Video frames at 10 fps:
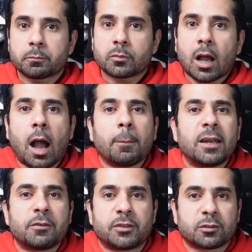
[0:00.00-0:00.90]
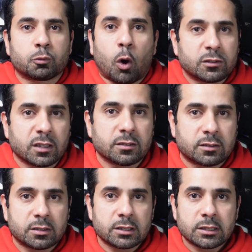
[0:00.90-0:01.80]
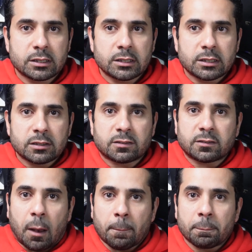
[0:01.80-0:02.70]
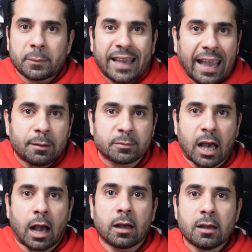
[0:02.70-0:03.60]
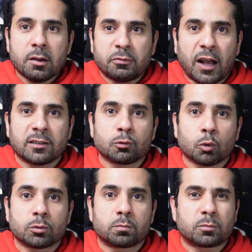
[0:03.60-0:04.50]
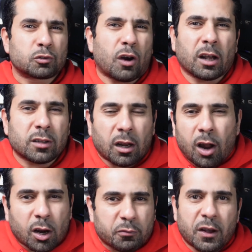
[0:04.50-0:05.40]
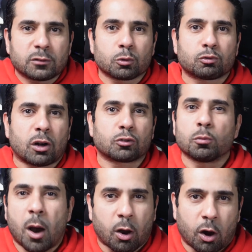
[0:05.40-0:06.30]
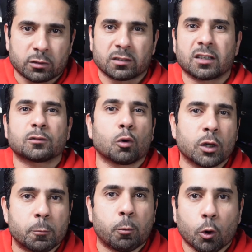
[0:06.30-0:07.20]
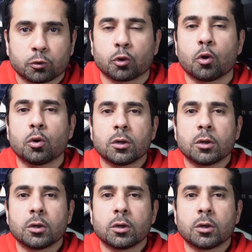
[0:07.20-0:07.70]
I believe this wasn't some game that fans would try. A lot of fans would try to mock Arsenal, say it's only Porto.